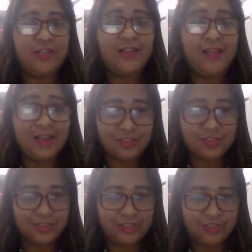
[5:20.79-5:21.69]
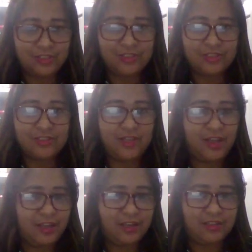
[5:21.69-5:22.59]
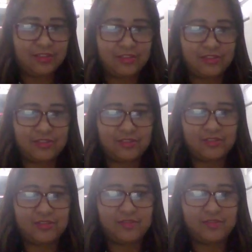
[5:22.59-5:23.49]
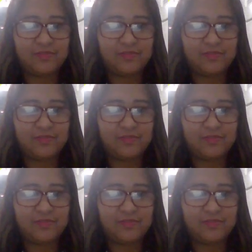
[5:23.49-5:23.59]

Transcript: And the last is science.